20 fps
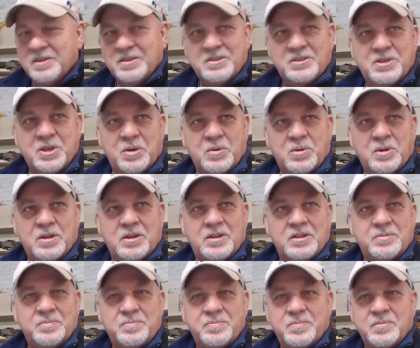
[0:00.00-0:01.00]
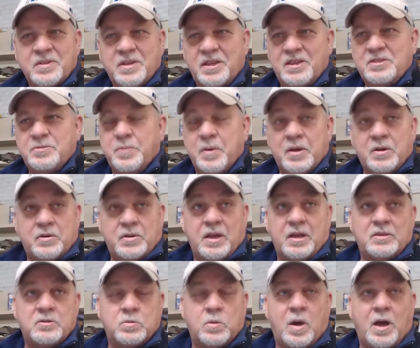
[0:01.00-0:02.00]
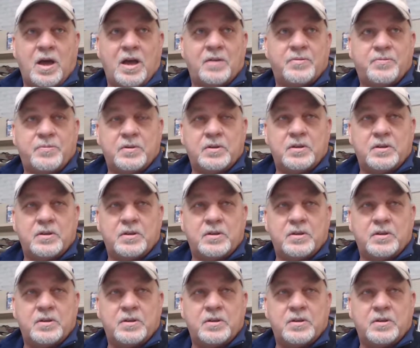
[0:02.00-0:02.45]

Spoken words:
So he's better than his wife,